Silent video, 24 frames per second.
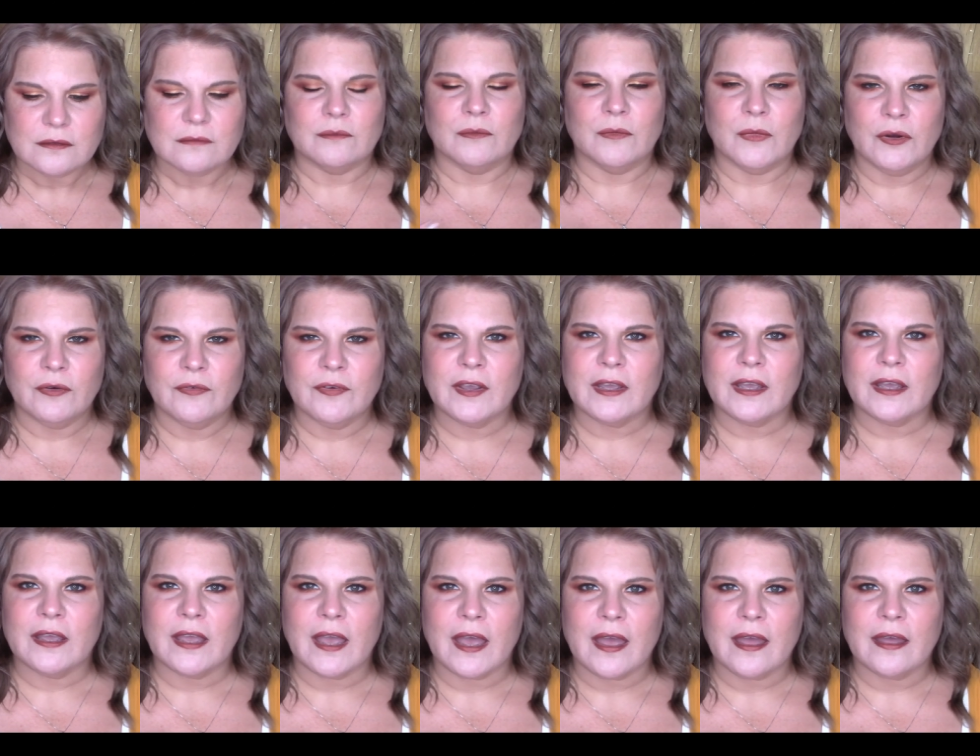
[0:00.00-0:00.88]

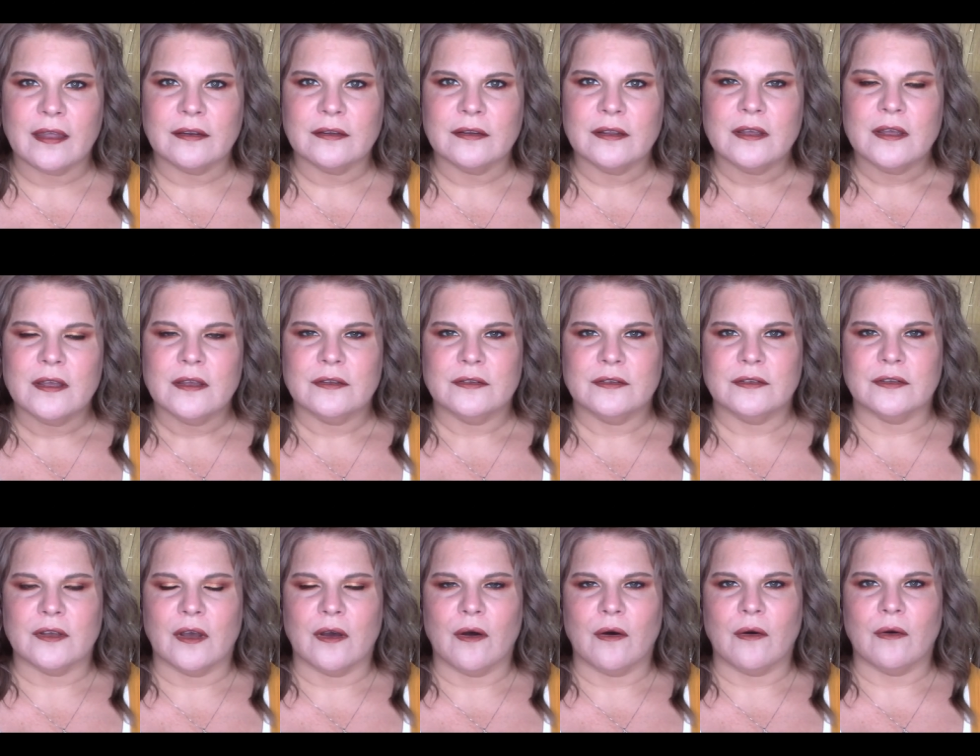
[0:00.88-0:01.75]
moving again.
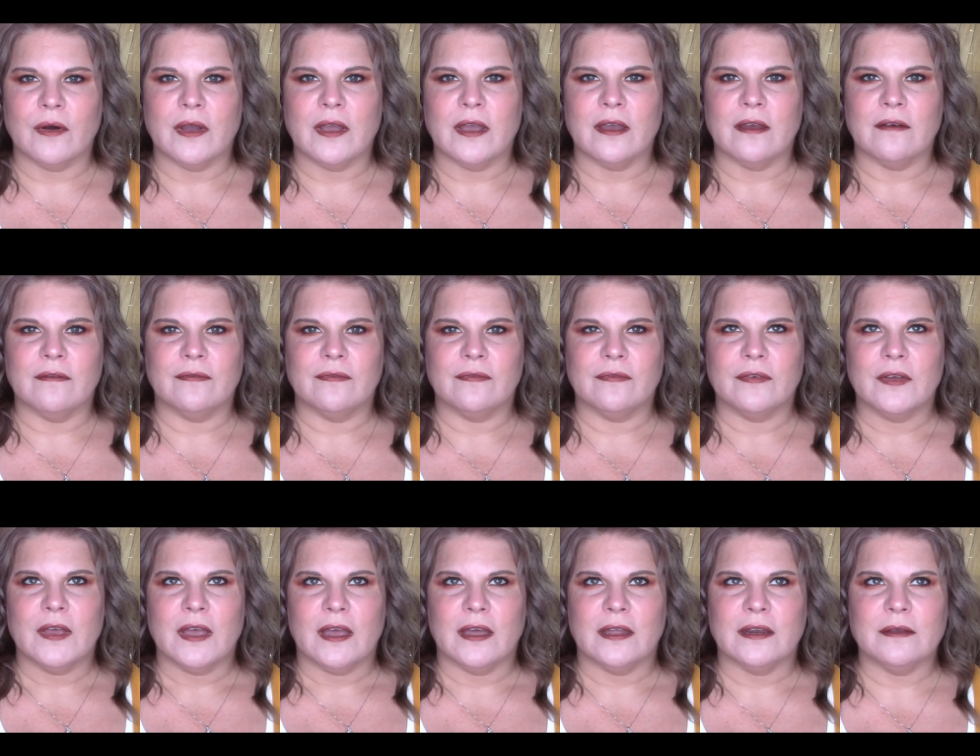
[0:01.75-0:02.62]
So if
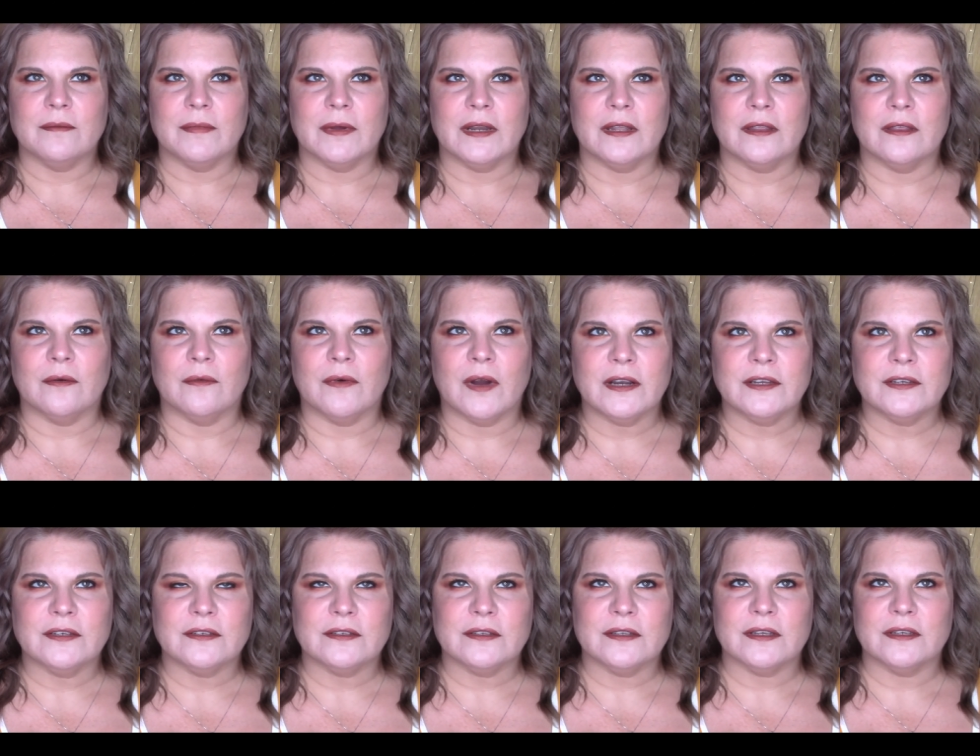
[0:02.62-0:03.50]
Anybody that
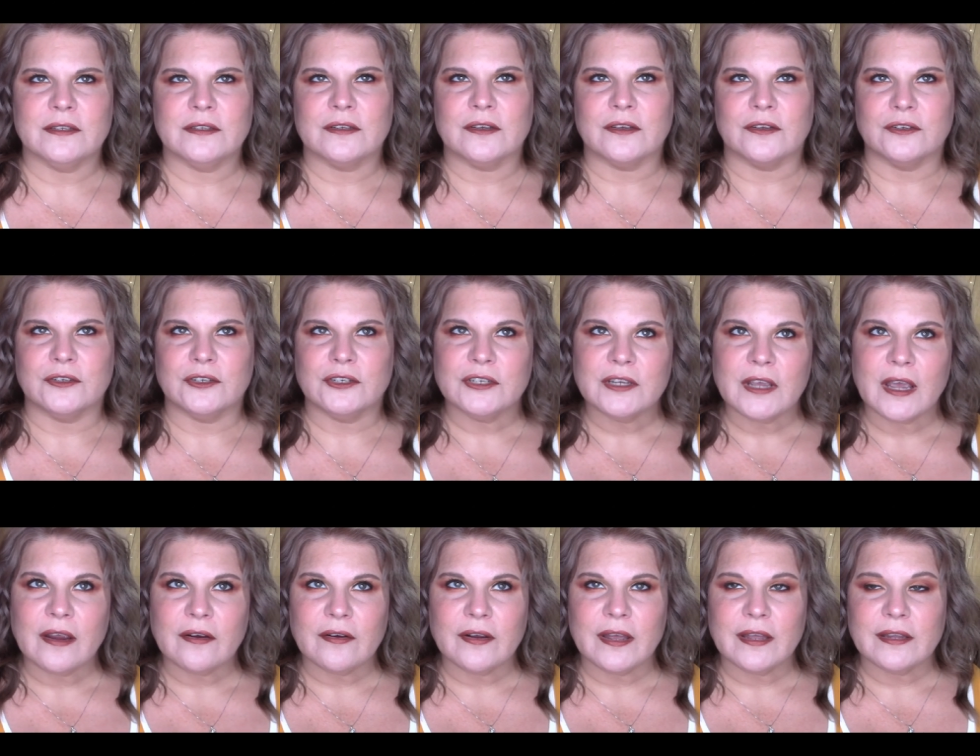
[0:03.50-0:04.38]
watches this could
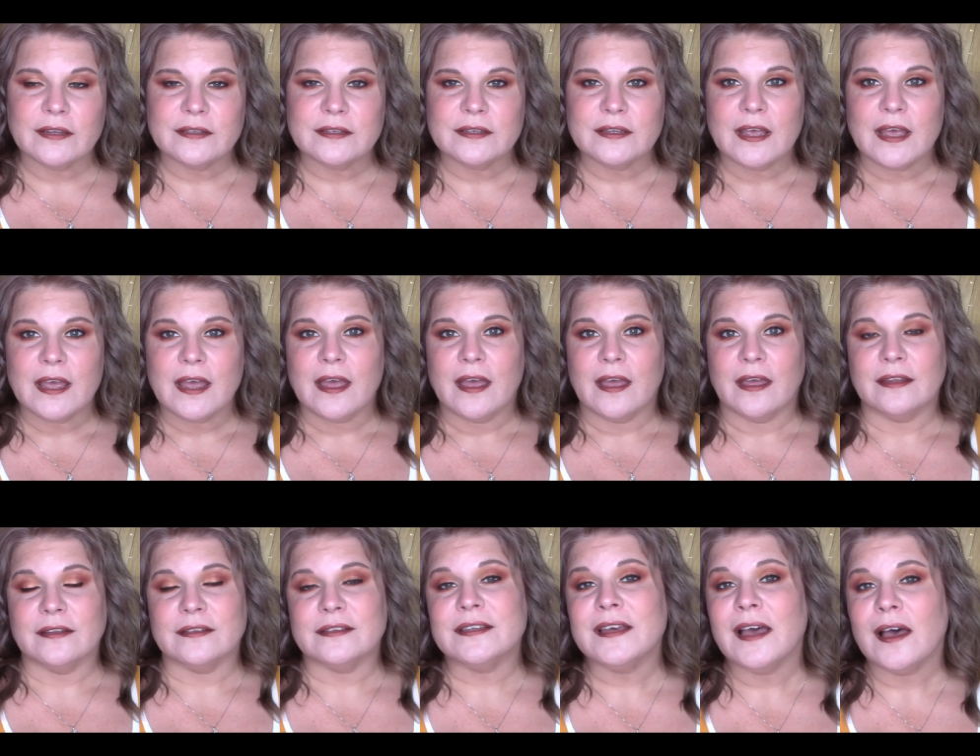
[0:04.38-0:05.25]
share it
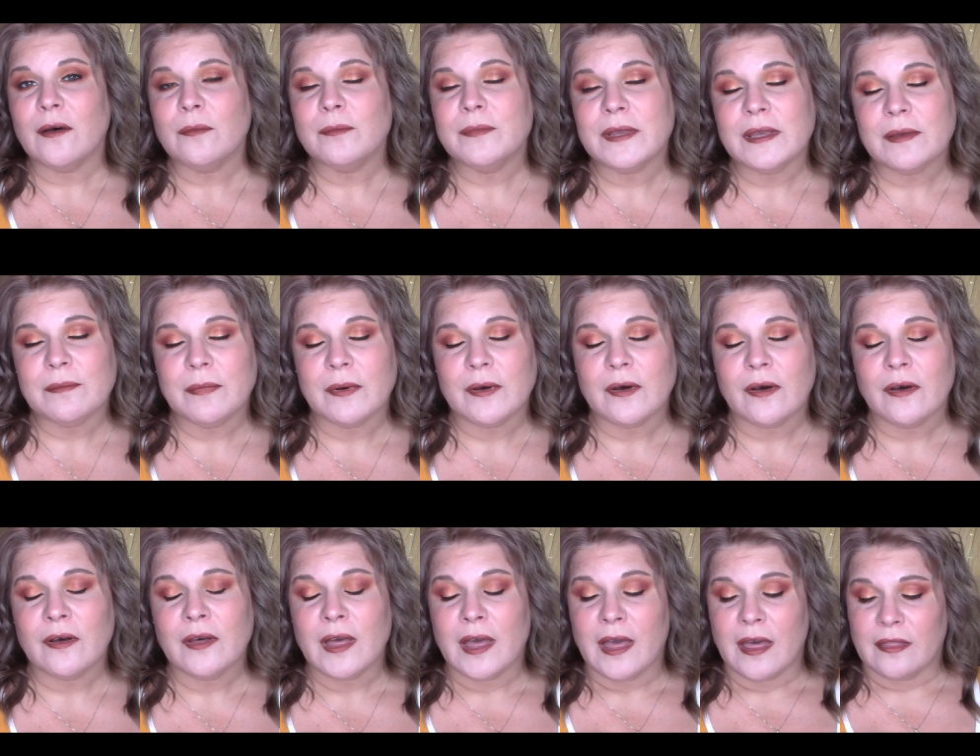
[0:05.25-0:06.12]
and tell
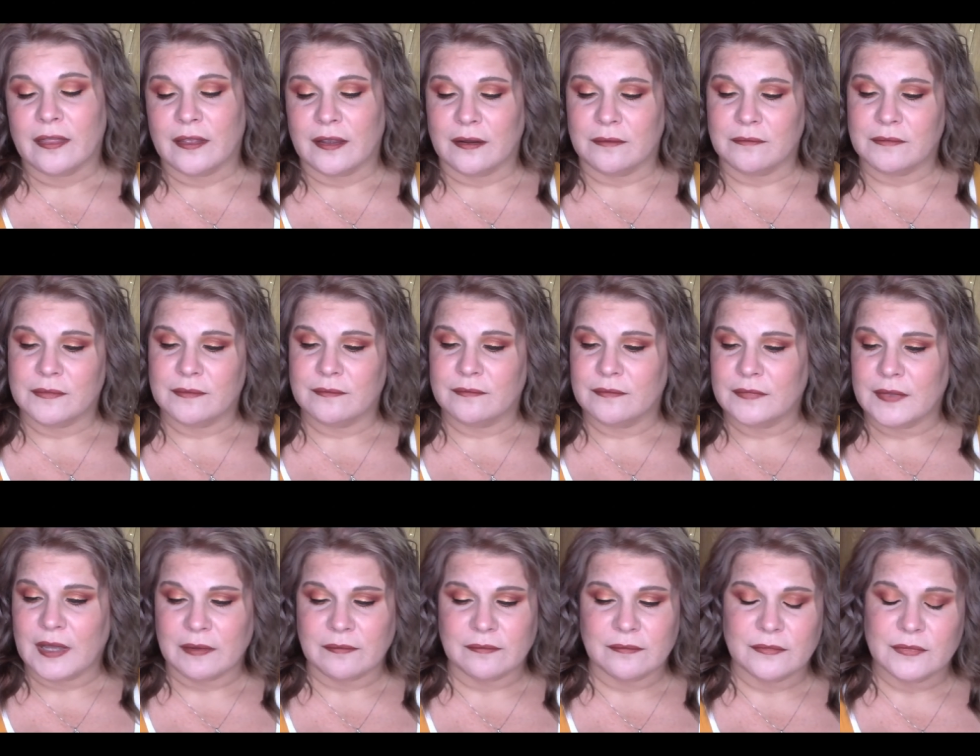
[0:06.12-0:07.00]
people that
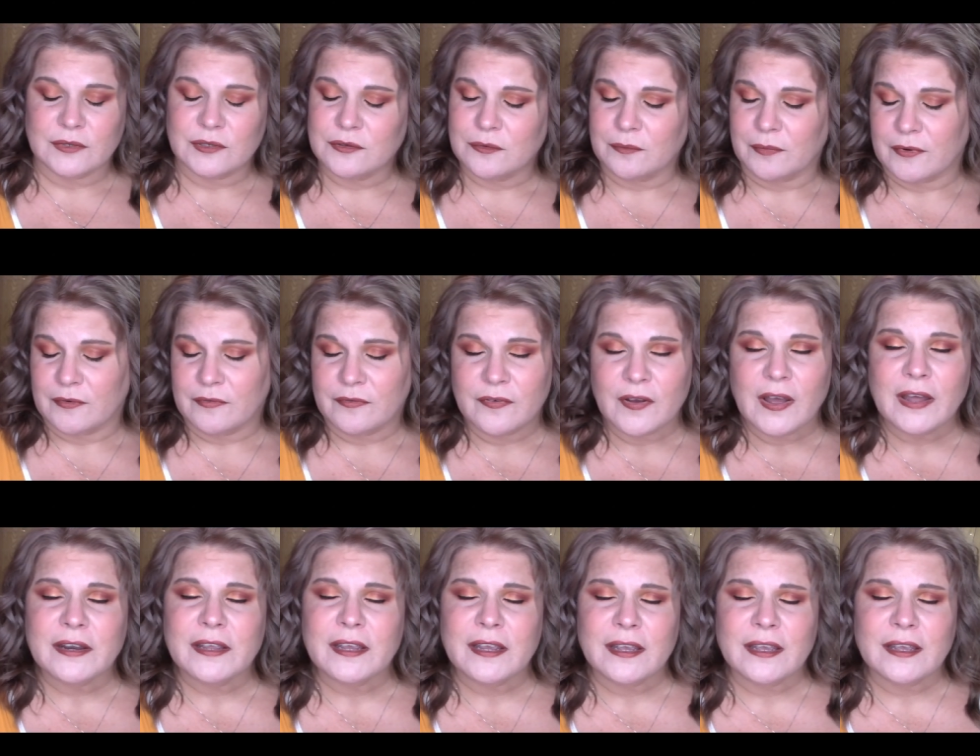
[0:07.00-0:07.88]
I'm, I'm super
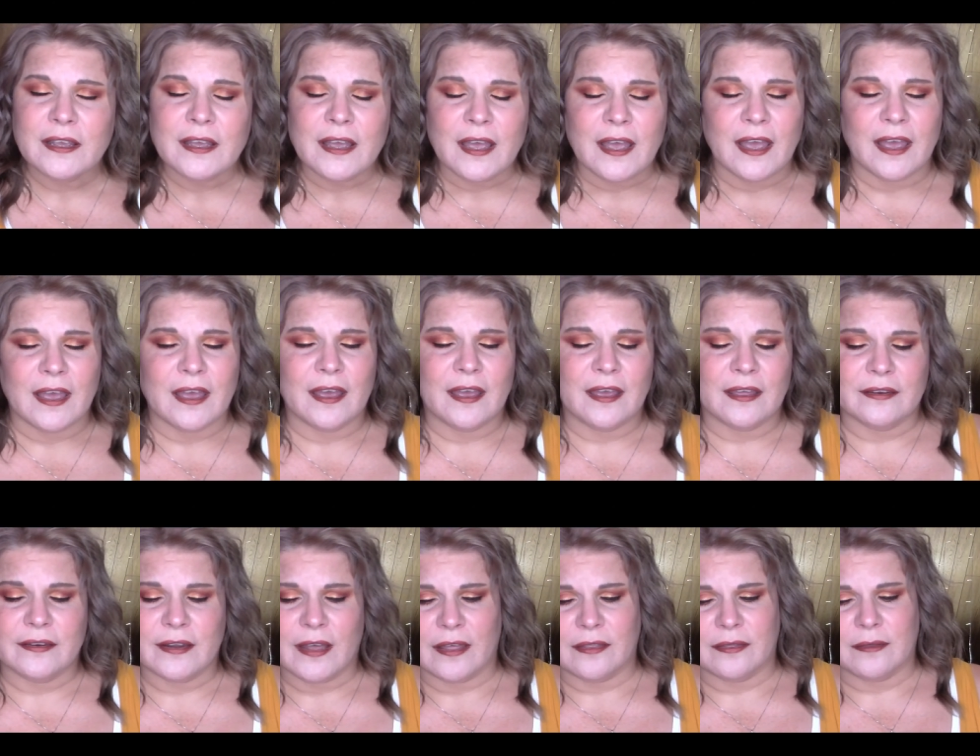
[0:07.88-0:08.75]
funny
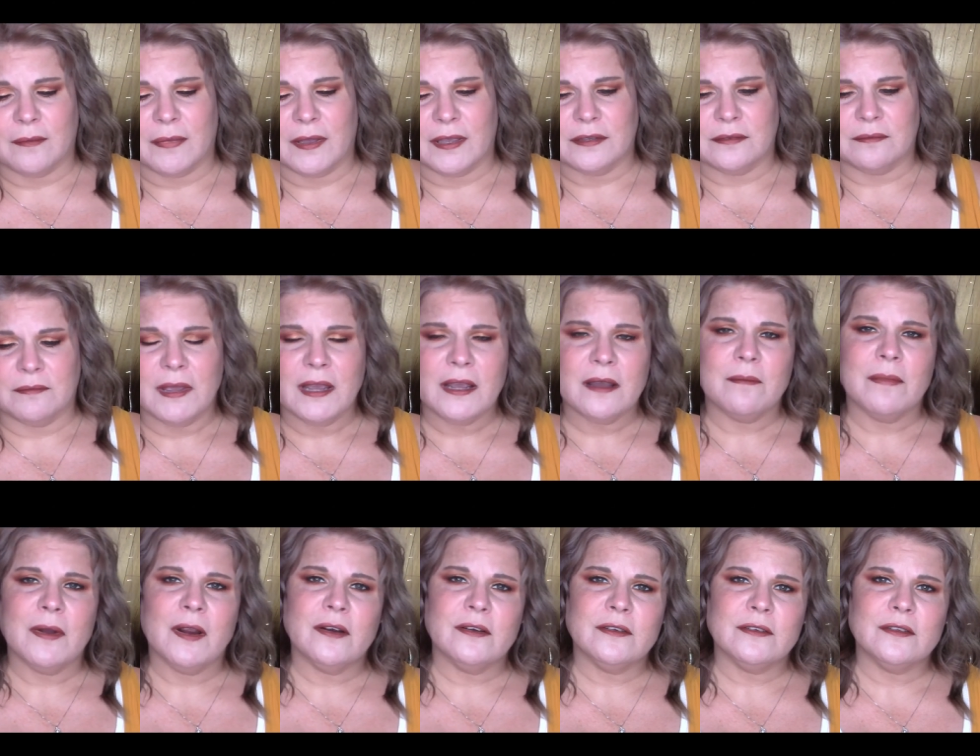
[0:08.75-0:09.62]
and not the best
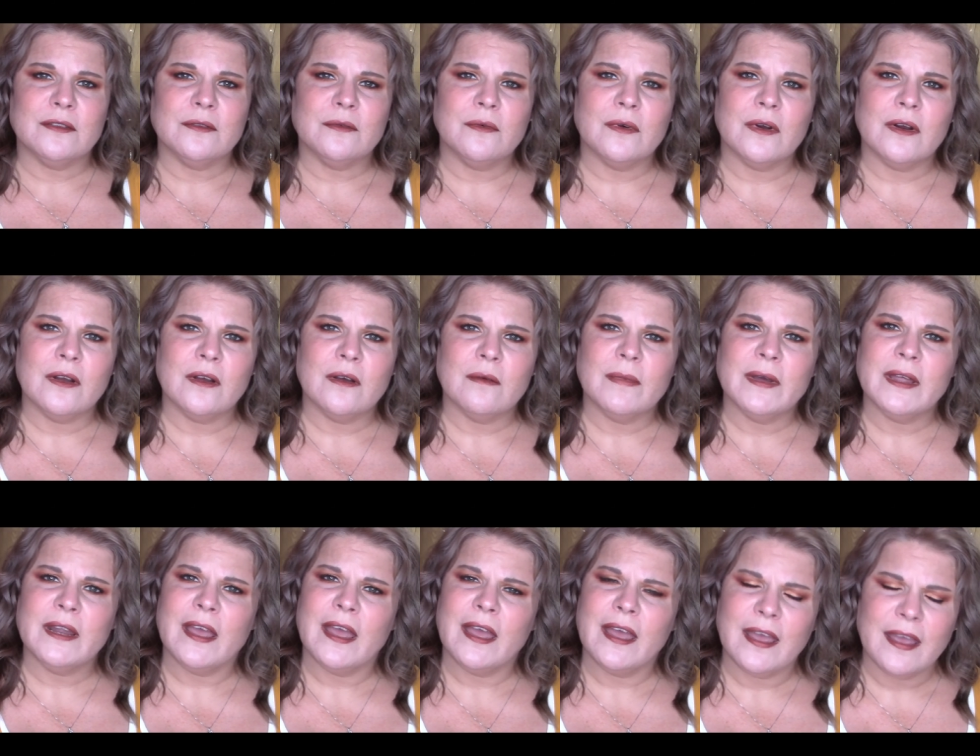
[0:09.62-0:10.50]
makeup artist in the world,
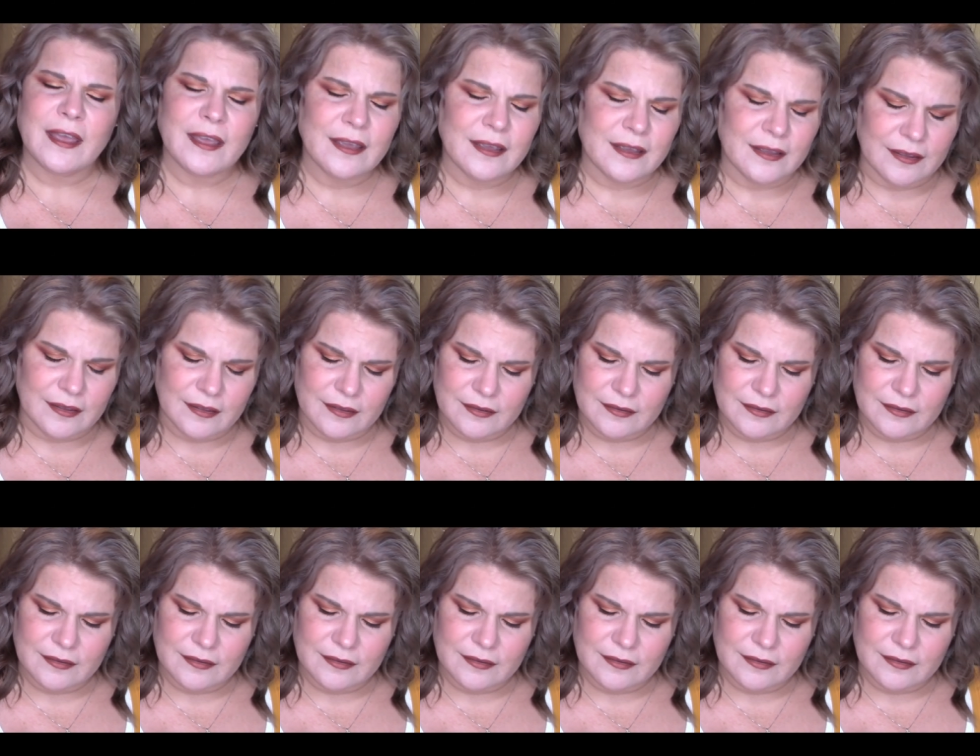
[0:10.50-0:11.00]
but hey,